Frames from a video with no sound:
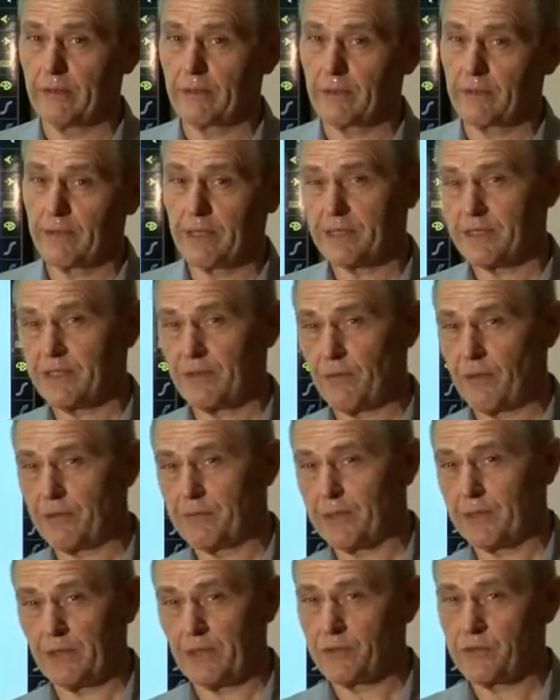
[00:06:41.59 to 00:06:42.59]
You might say, wait a
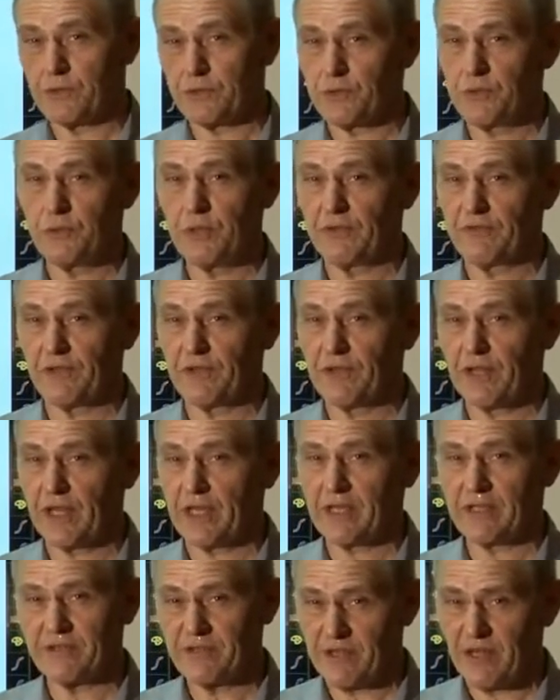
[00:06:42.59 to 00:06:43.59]
minute, those are two different
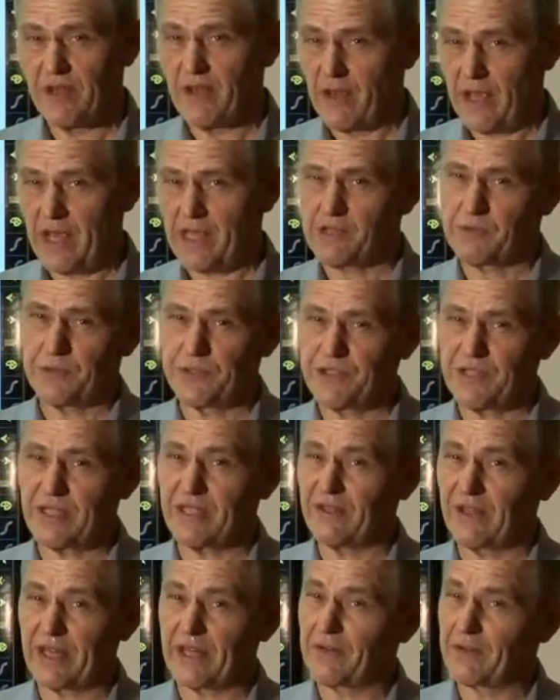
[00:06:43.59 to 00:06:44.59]
things. As we'll see
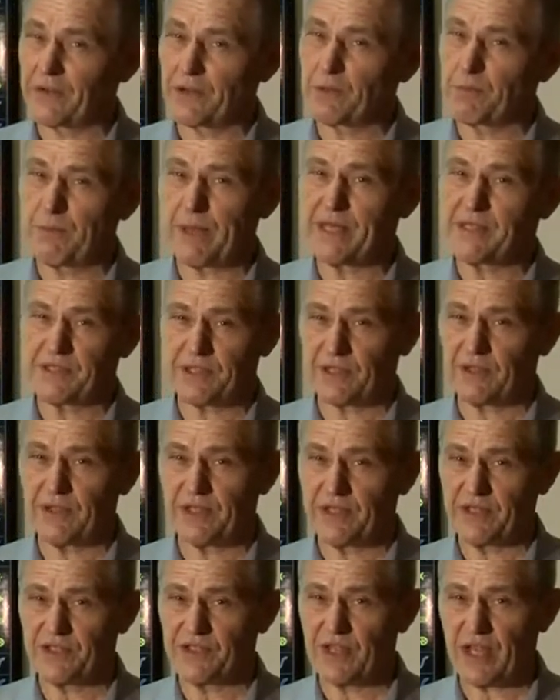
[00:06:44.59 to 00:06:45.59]
later, they're
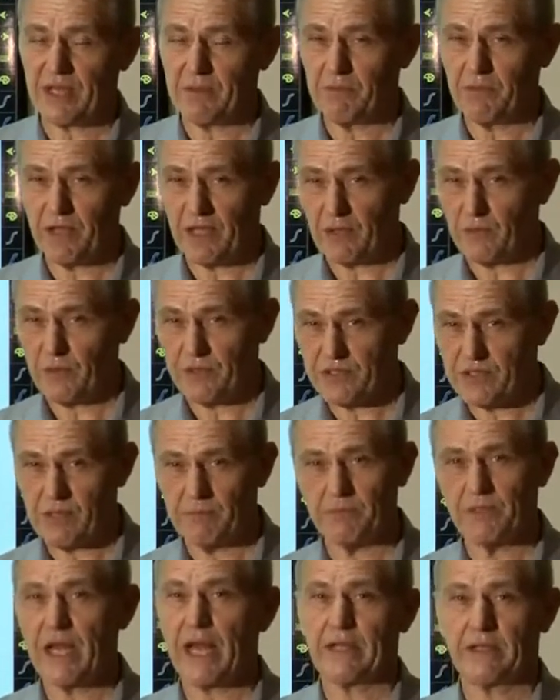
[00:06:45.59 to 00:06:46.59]
basically the same thing with
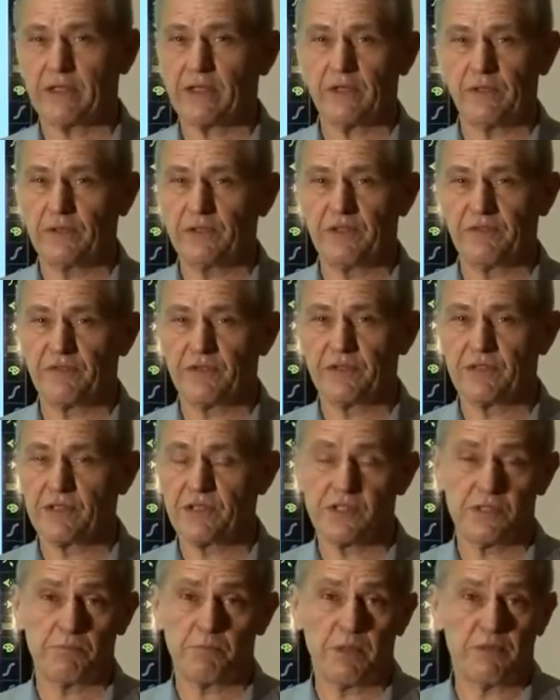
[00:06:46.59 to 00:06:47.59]
some technical
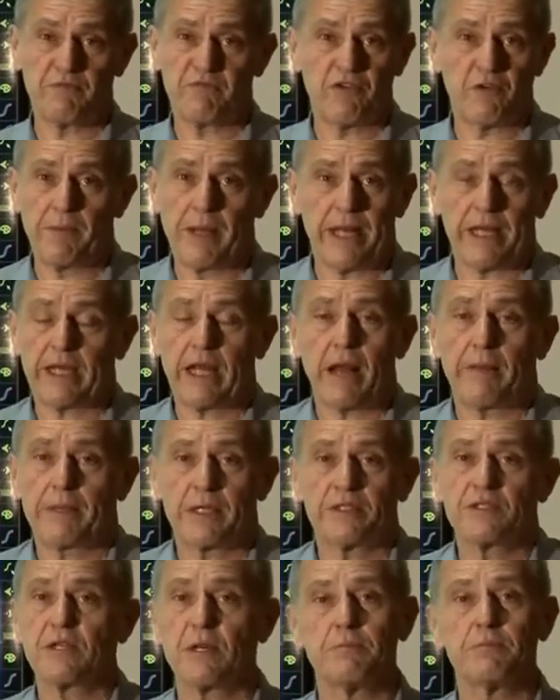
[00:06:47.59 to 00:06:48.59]
differences, but from an
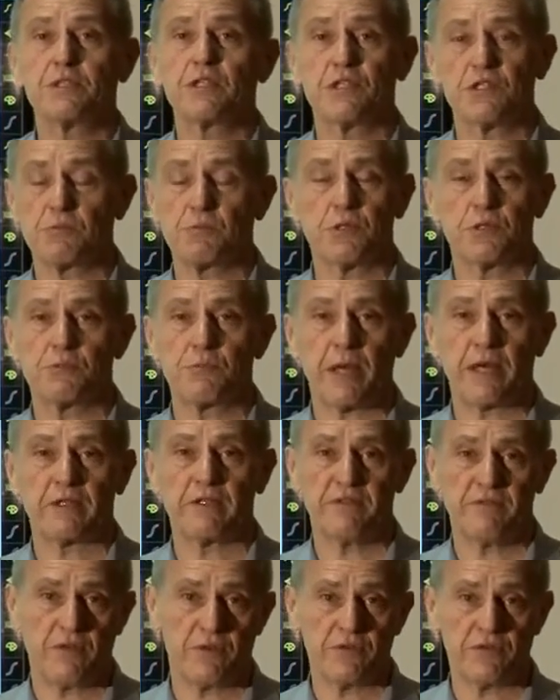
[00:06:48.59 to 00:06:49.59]
economic substance
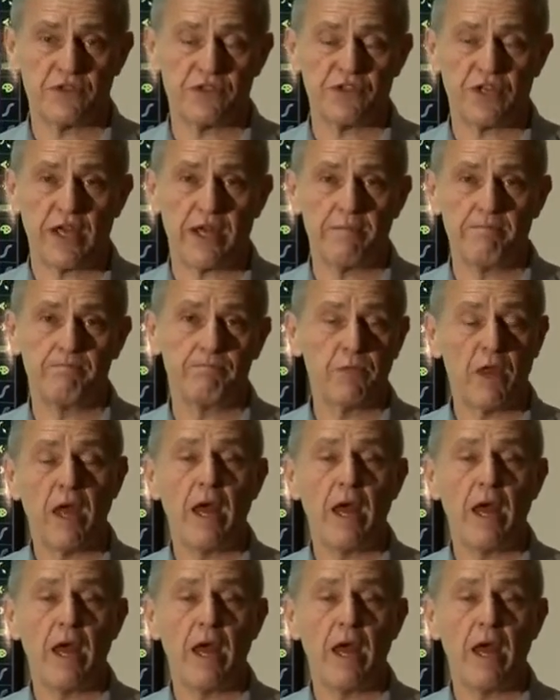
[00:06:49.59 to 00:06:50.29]
perspective, they're the same.